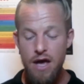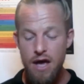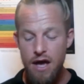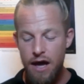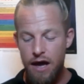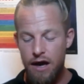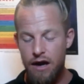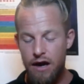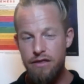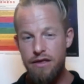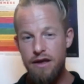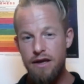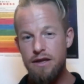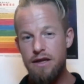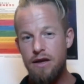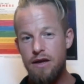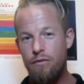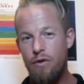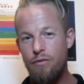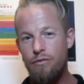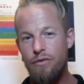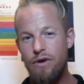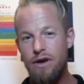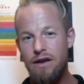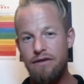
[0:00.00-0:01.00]
And I think that
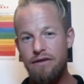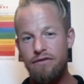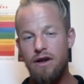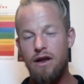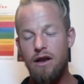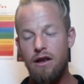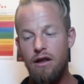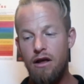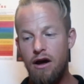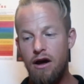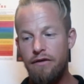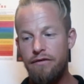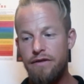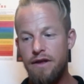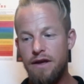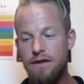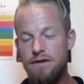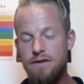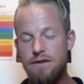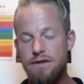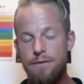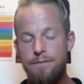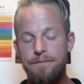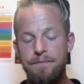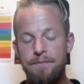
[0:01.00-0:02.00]
when we're living a life
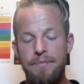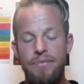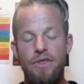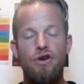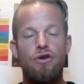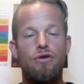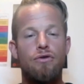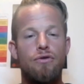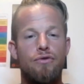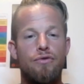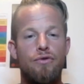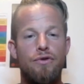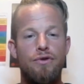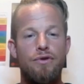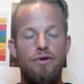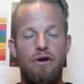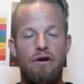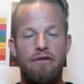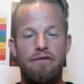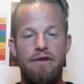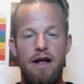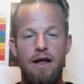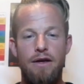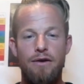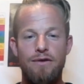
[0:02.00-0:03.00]
that's congruent to our
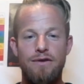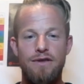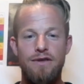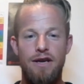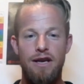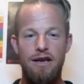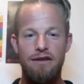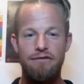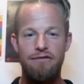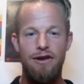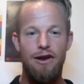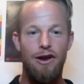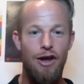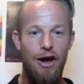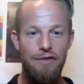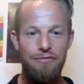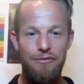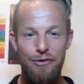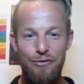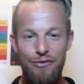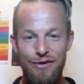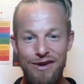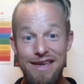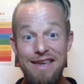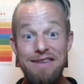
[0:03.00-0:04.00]
values and living a life
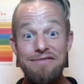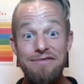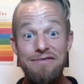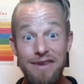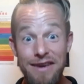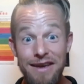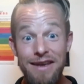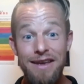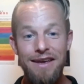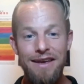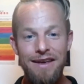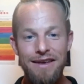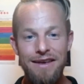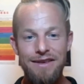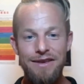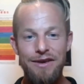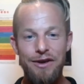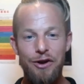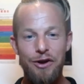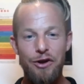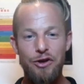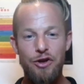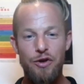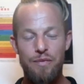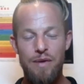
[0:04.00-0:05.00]
where we're giving, you
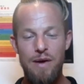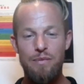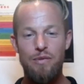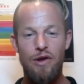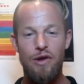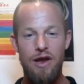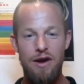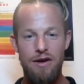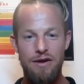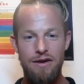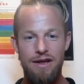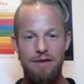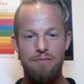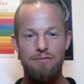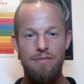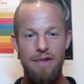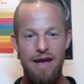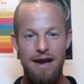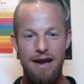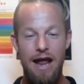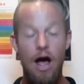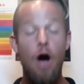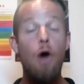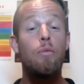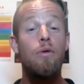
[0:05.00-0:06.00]
know, to people and
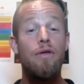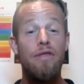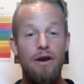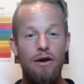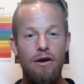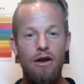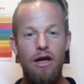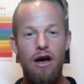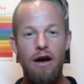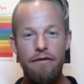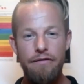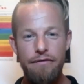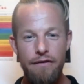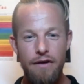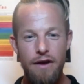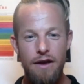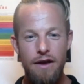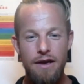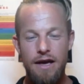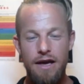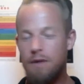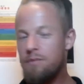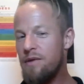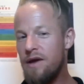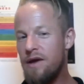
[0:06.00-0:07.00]
helping their life
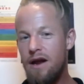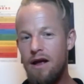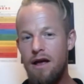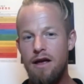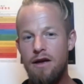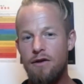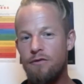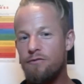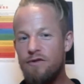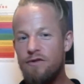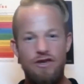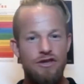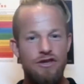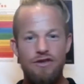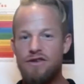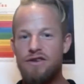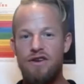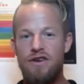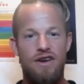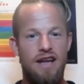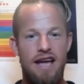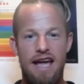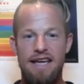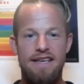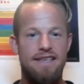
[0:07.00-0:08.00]
get better, we're just going
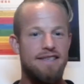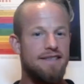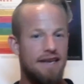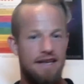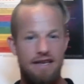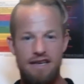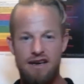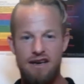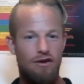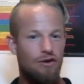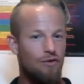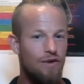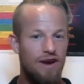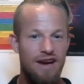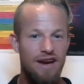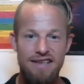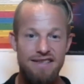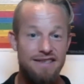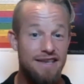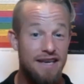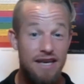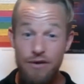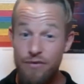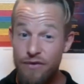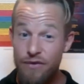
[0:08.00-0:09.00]
to ascend our awareness
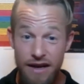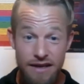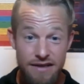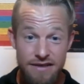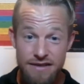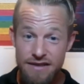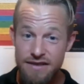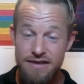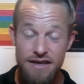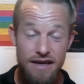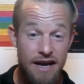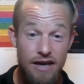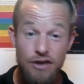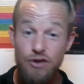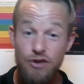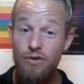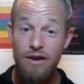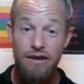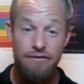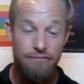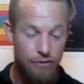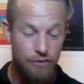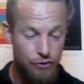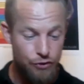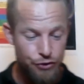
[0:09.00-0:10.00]
anyway. It's just a natural
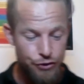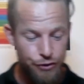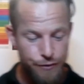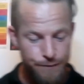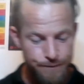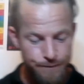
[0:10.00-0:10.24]
evolution.